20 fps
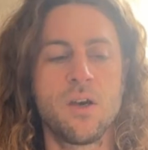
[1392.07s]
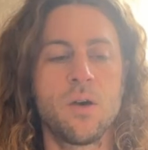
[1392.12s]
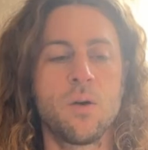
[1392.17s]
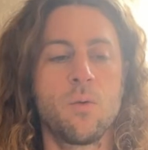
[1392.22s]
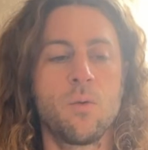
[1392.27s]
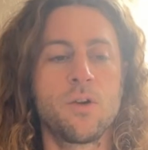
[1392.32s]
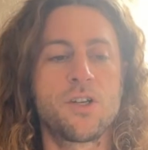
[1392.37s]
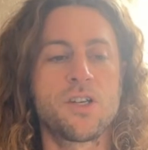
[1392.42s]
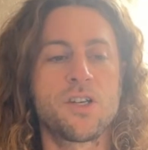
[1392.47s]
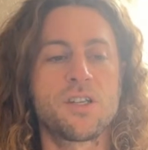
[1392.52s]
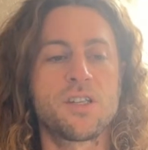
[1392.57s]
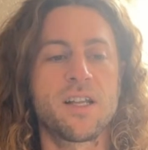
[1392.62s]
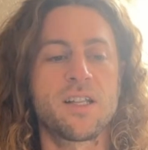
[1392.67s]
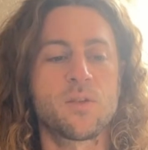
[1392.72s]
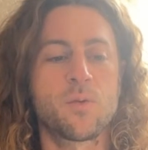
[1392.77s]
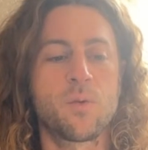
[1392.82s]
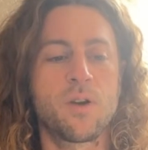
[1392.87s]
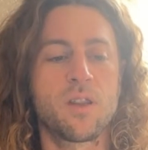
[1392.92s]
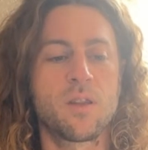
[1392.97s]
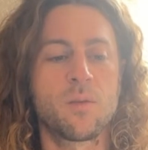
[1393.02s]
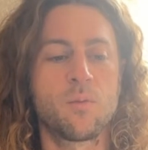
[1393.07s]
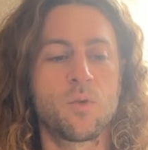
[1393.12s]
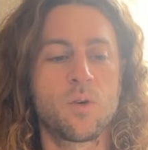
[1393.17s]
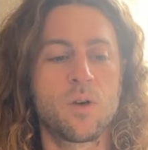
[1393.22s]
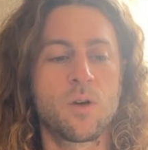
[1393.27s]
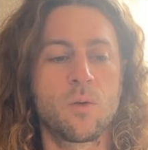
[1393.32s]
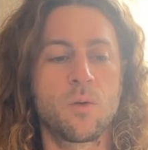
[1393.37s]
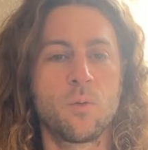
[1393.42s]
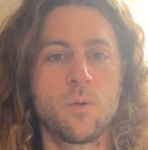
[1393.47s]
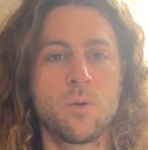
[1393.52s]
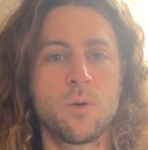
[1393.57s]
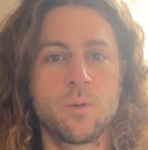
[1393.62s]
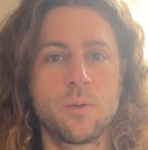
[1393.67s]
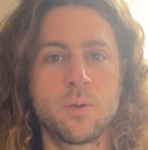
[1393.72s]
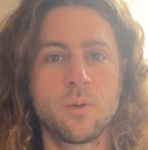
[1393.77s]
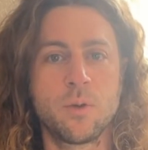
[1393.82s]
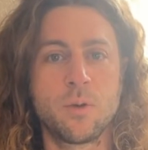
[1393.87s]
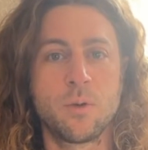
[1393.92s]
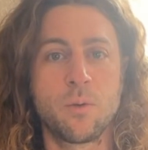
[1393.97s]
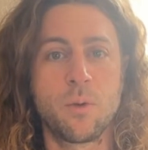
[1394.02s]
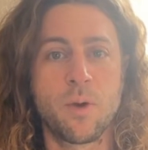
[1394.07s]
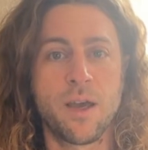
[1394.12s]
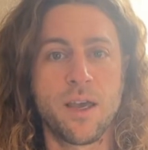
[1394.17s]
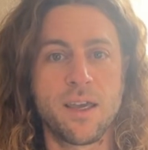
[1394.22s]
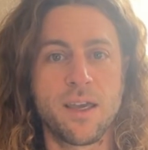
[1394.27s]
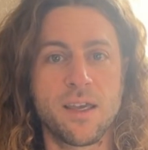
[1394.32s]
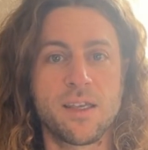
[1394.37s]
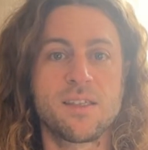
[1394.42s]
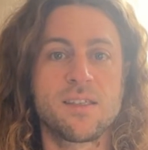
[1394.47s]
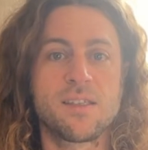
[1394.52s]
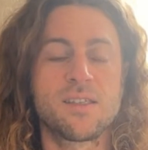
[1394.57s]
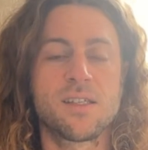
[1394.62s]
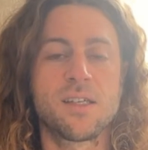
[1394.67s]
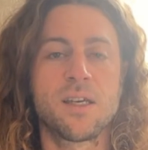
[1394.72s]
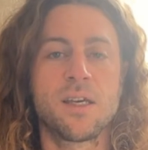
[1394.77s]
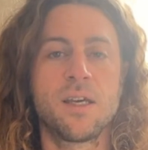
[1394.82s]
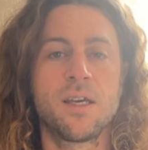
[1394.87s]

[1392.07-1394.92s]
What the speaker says: which is that's one of the more woo-woo ways